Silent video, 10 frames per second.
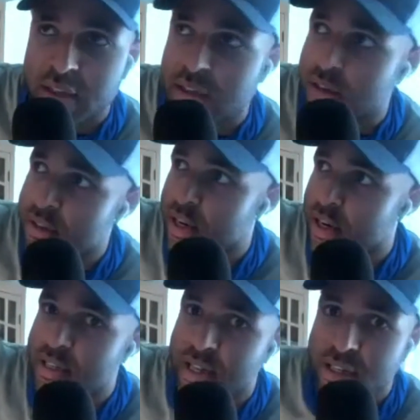
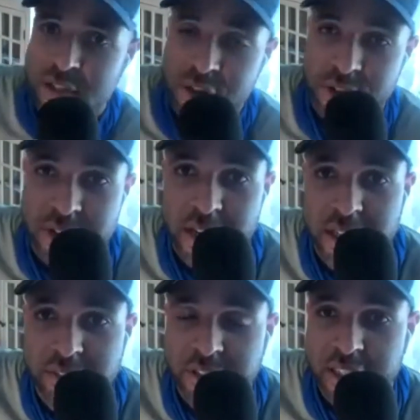today is at his third
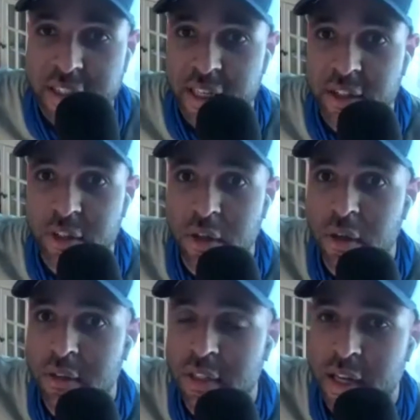day of daycare
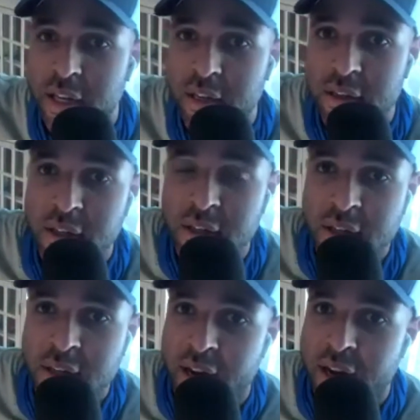today.
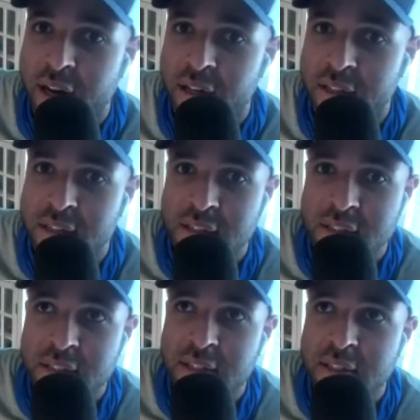
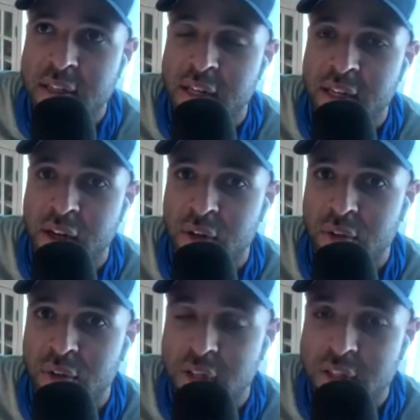And
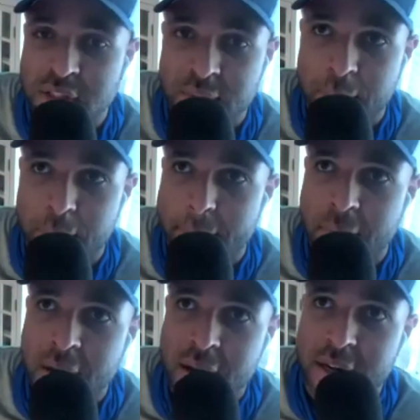
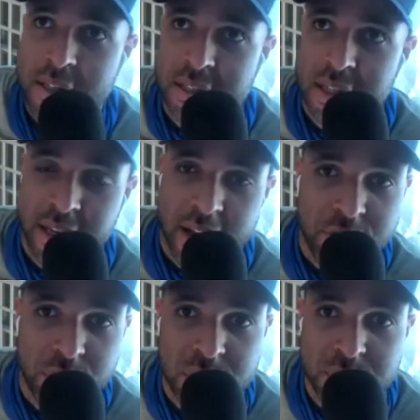it's like
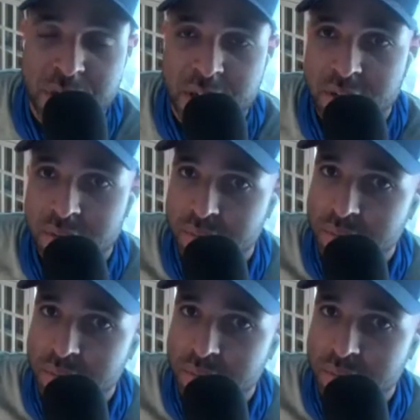everyone's being